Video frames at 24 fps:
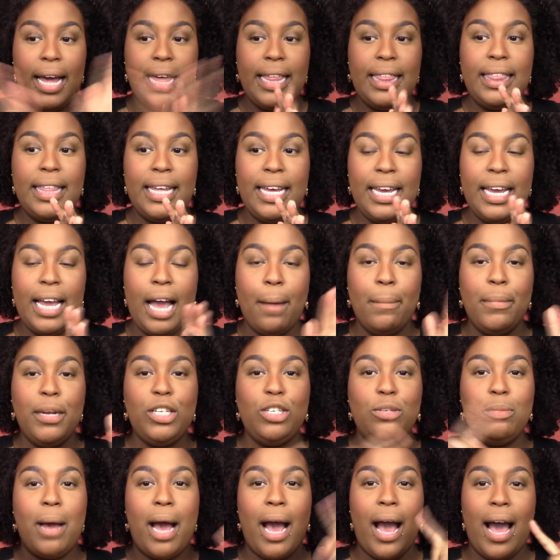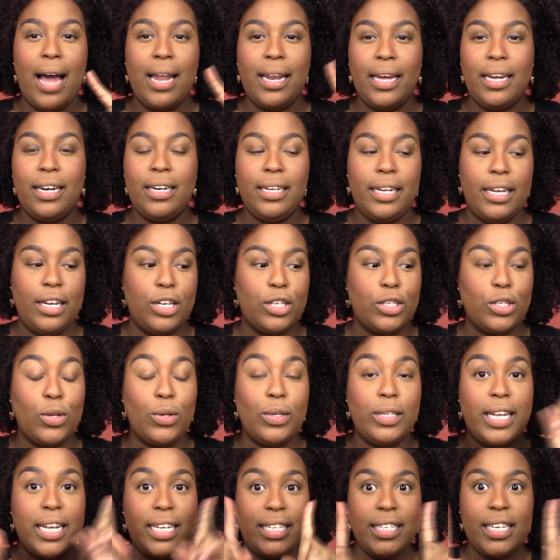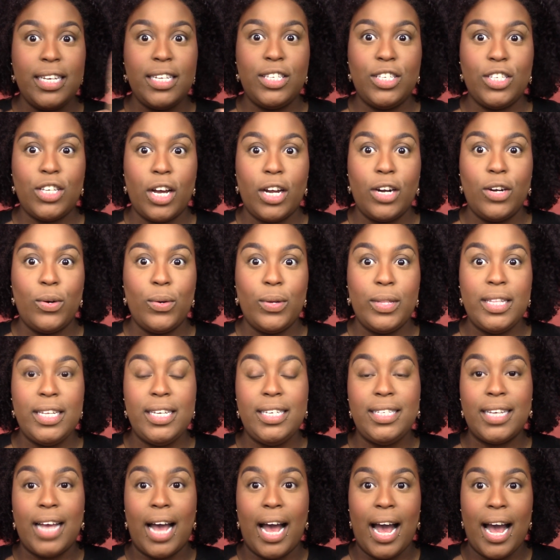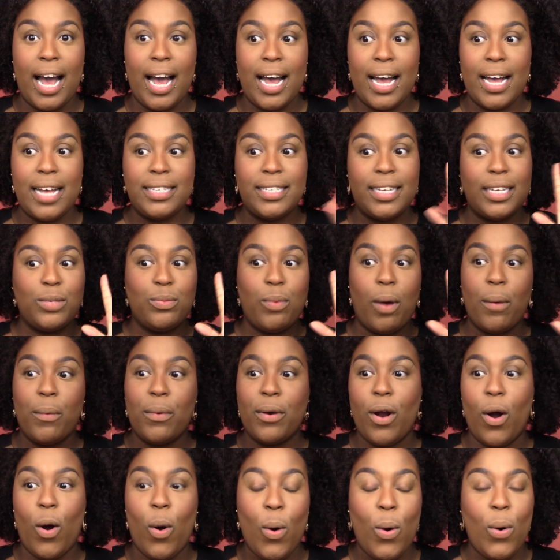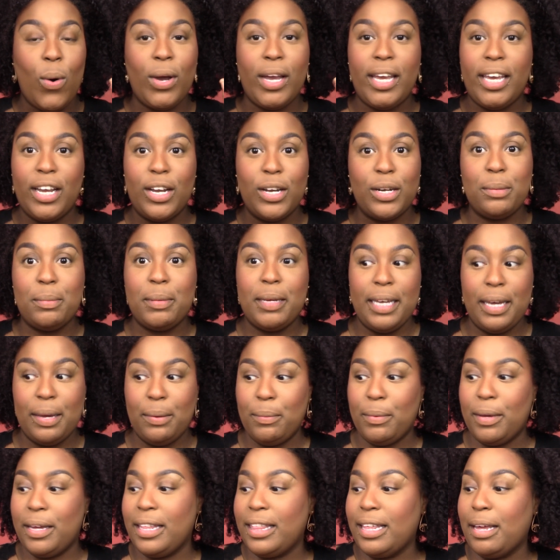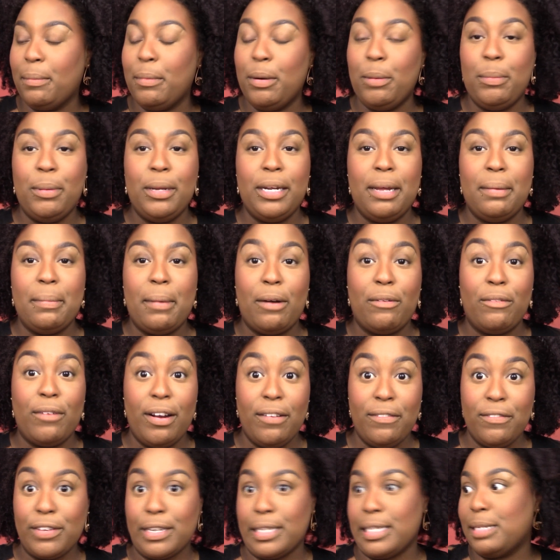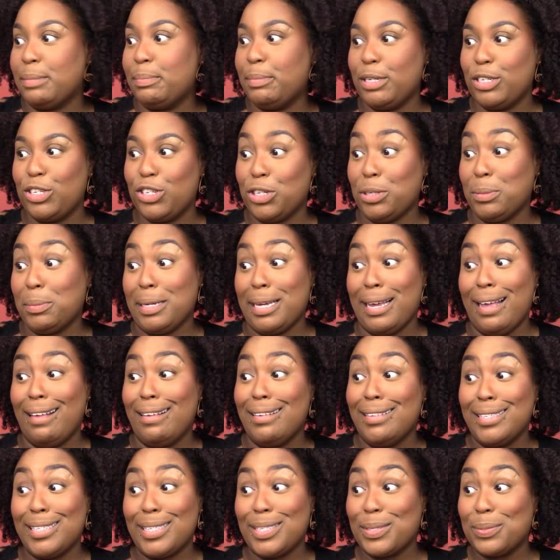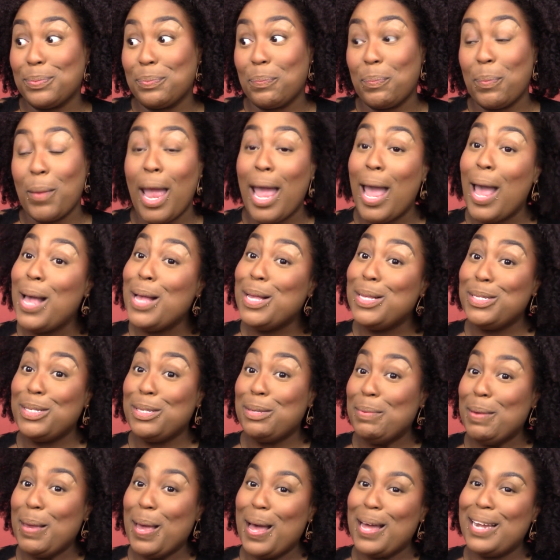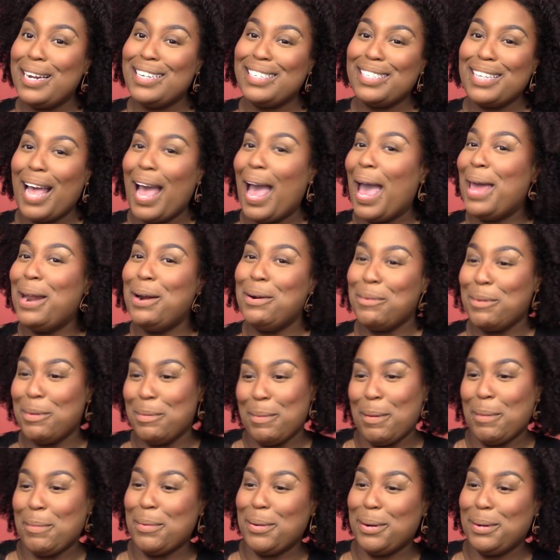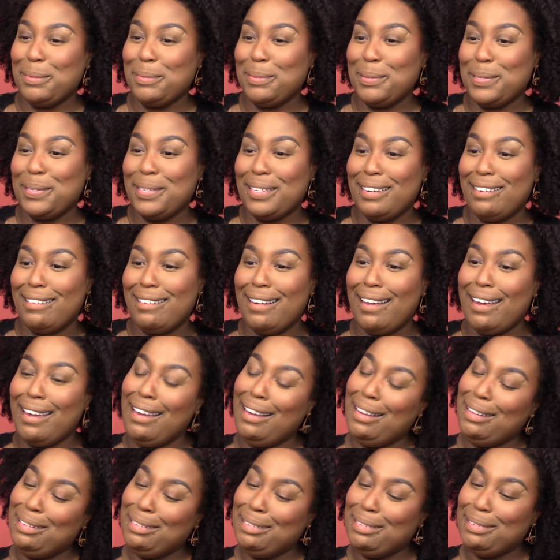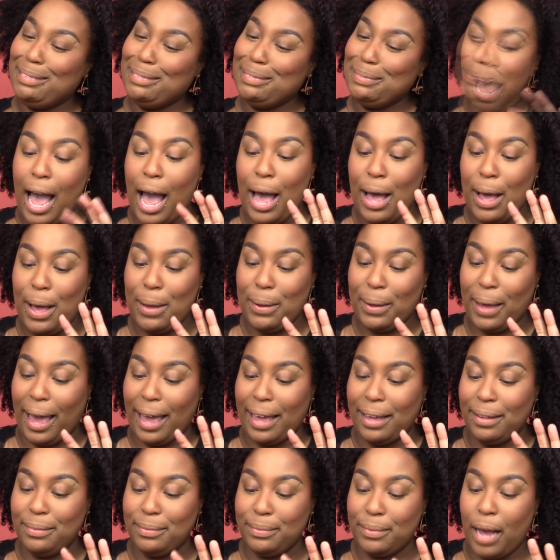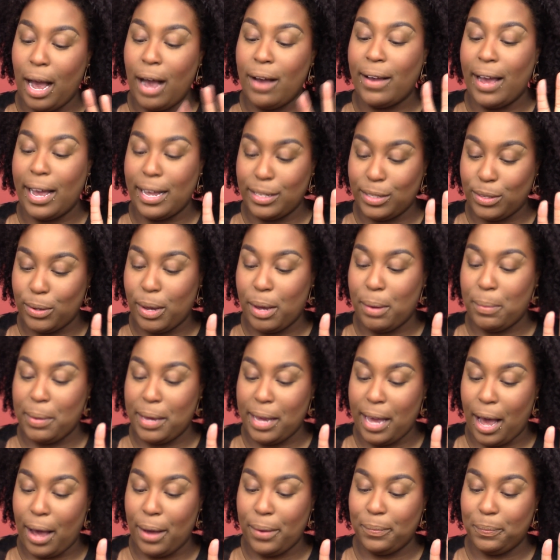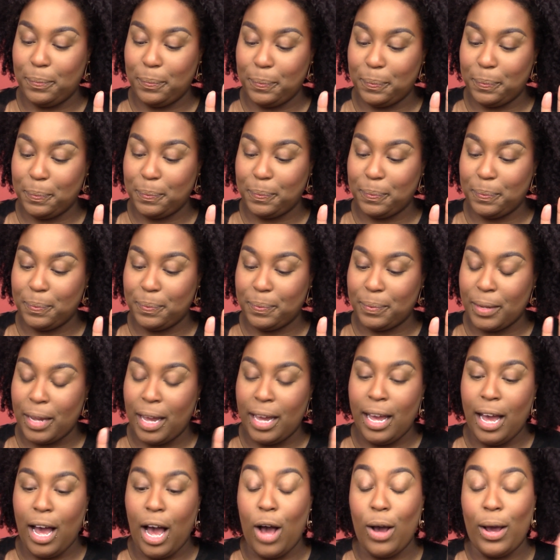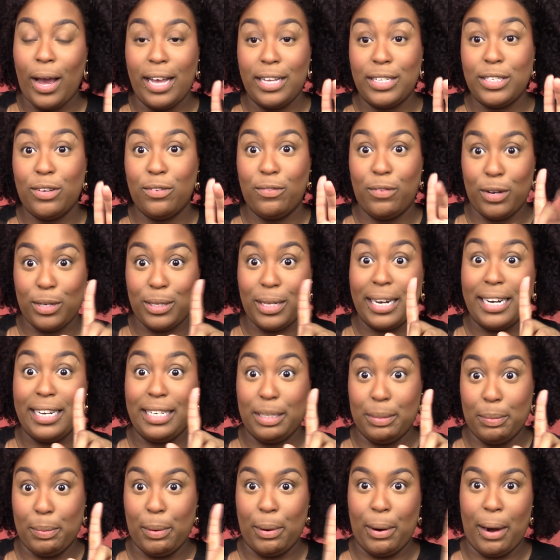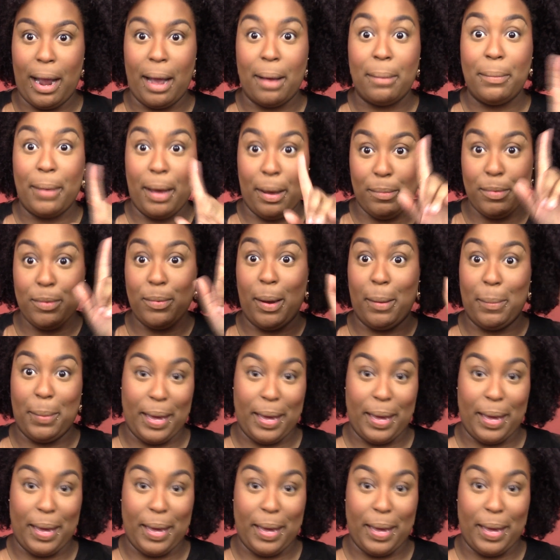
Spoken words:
I think I'm gonna do my highlighter later. So let's get started on these eyes. That's why we're all here to begin with. I'm gonna pull up my reference picture. Yes. To be honest, I don't remember what I'm supposed to look like. Oh, okay. Okay, so here we go. Okay, so first I need to prime. I'll be right